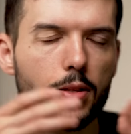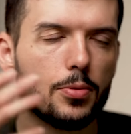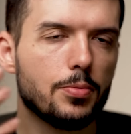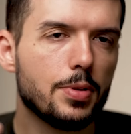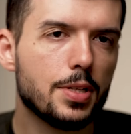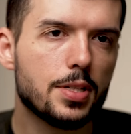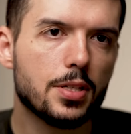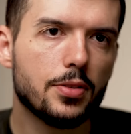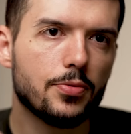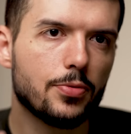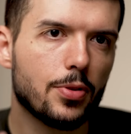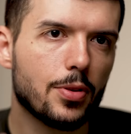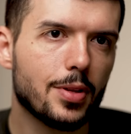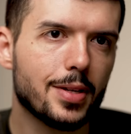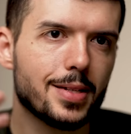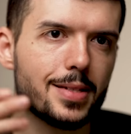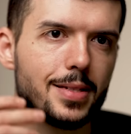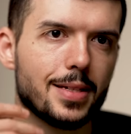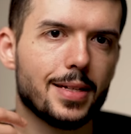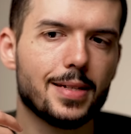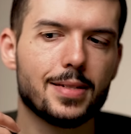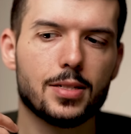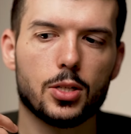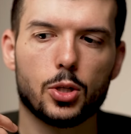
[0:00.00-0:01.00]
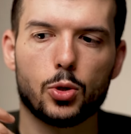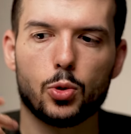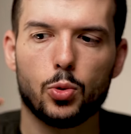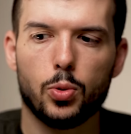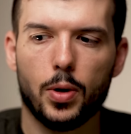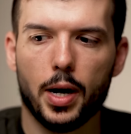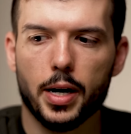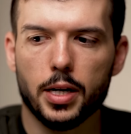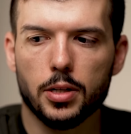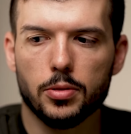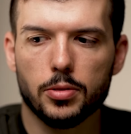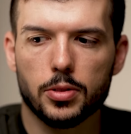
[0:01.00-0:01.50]
And the reason for this is
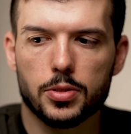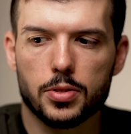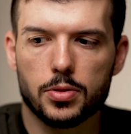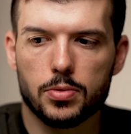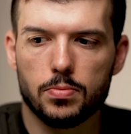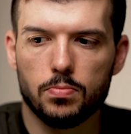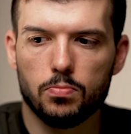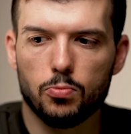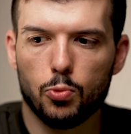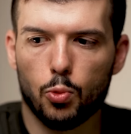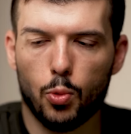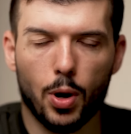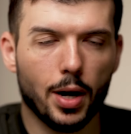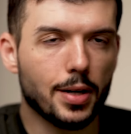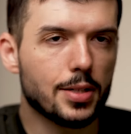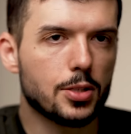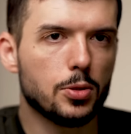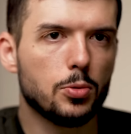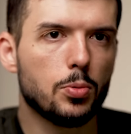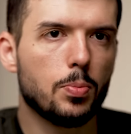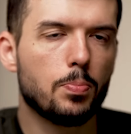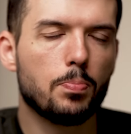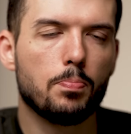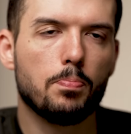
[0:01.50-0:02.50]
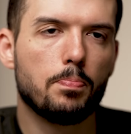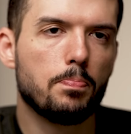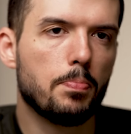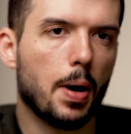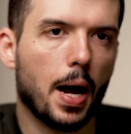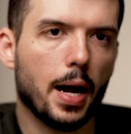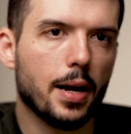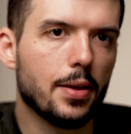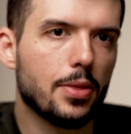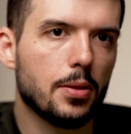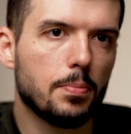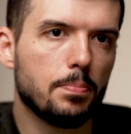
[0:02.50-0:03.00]
acquirers want to
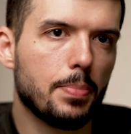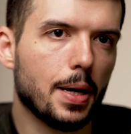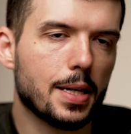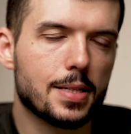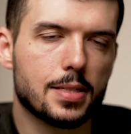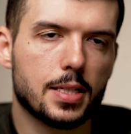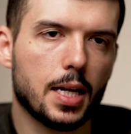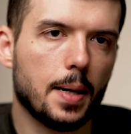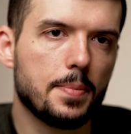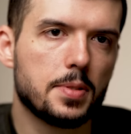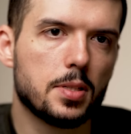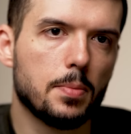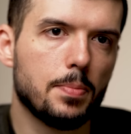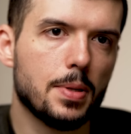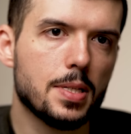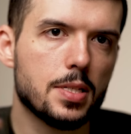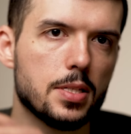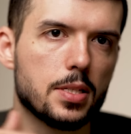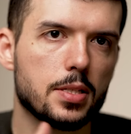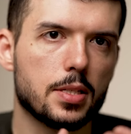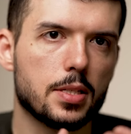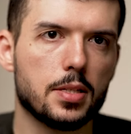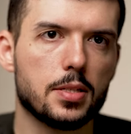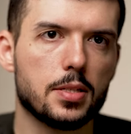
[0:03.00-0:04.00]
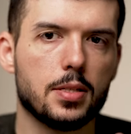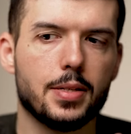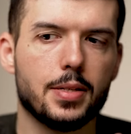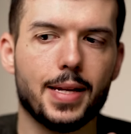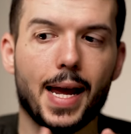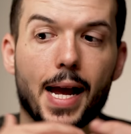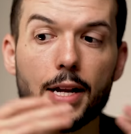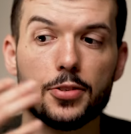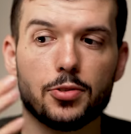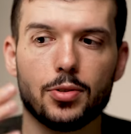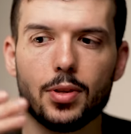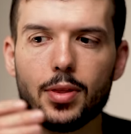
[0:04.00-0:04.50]
buy the best types of businesses.
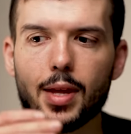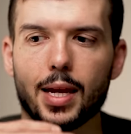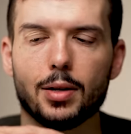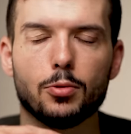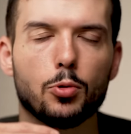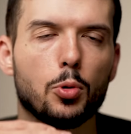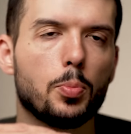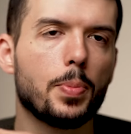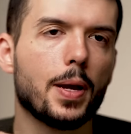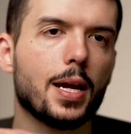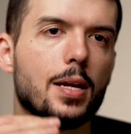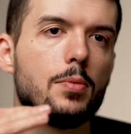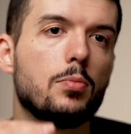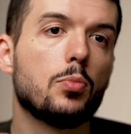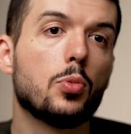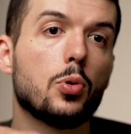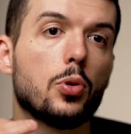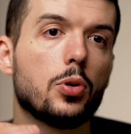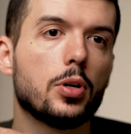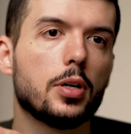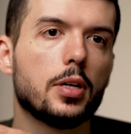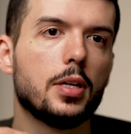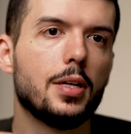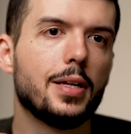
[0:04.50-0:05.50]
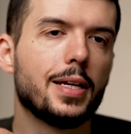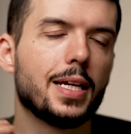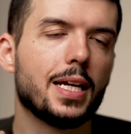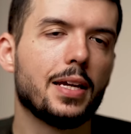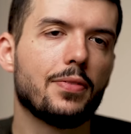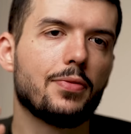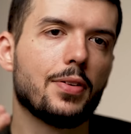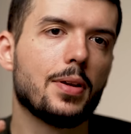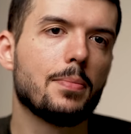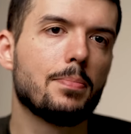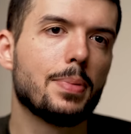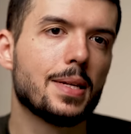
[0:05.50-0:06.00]
Naturally, they will pay more
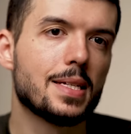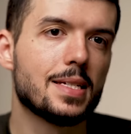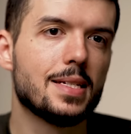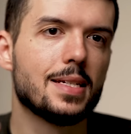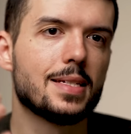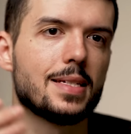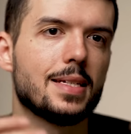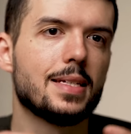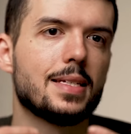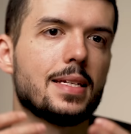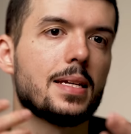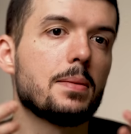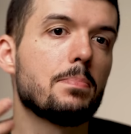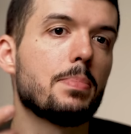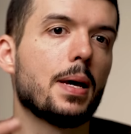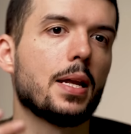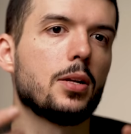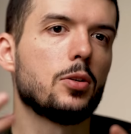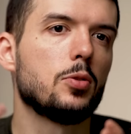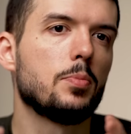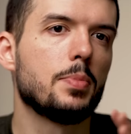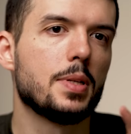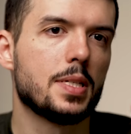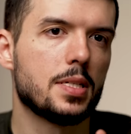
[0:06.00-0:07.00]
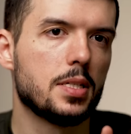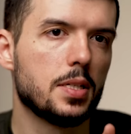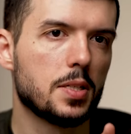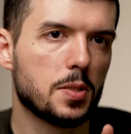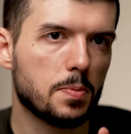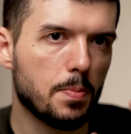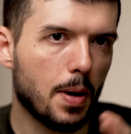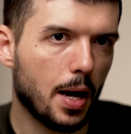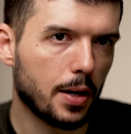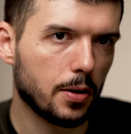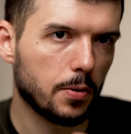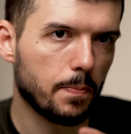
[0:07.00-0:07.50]
if a business is a better
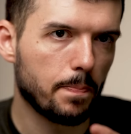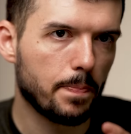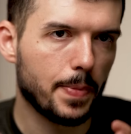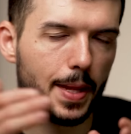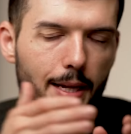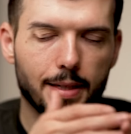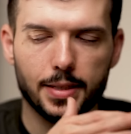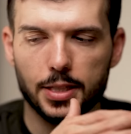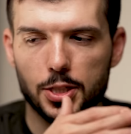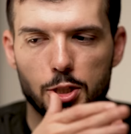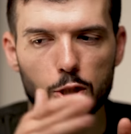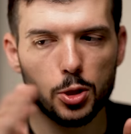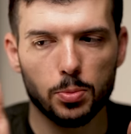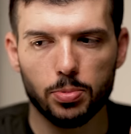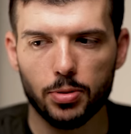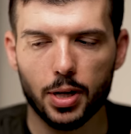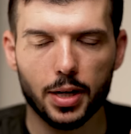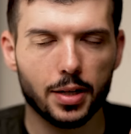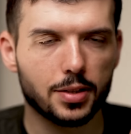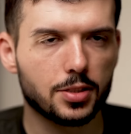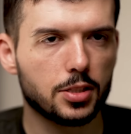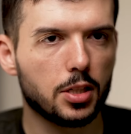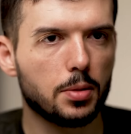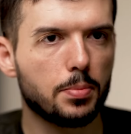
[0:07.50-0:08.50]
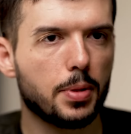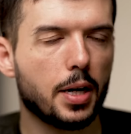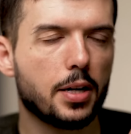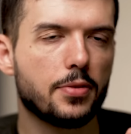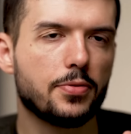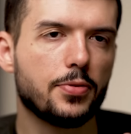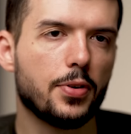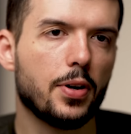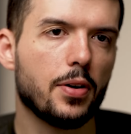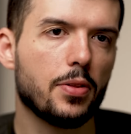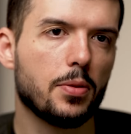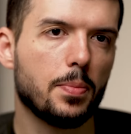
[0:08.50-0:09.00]
business model. And digital products are by
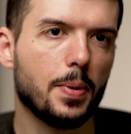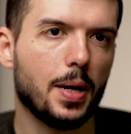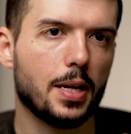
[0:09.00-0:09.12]
far the